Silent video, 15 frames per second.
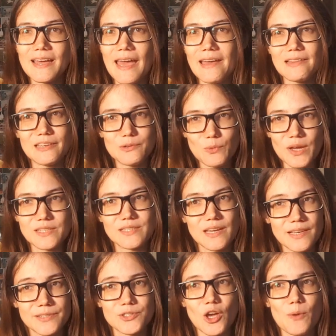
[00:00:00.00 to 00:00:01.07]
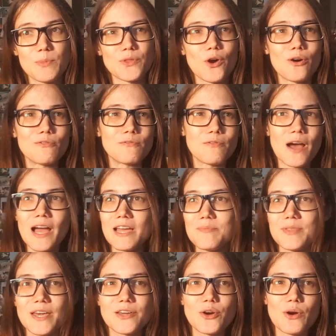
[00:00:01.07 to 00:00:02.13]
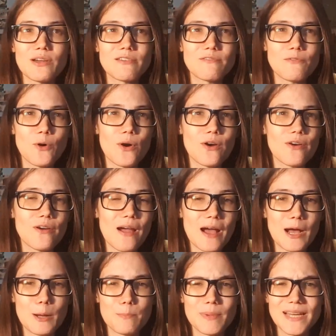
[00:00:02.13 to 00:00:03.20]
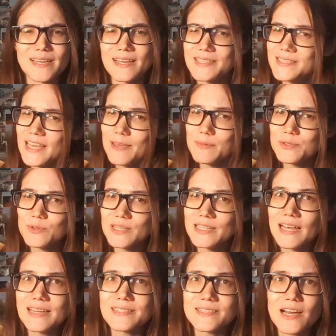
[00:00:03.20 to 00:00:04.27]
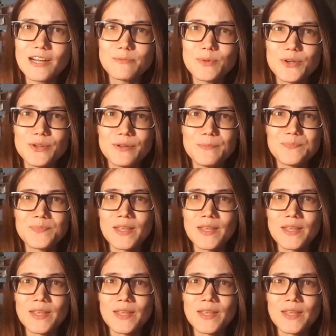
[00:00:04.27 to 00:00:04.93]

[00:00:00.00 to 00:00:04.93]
Alienware desktop and the whole vibe they're going for. I guess gamers really like dark mode.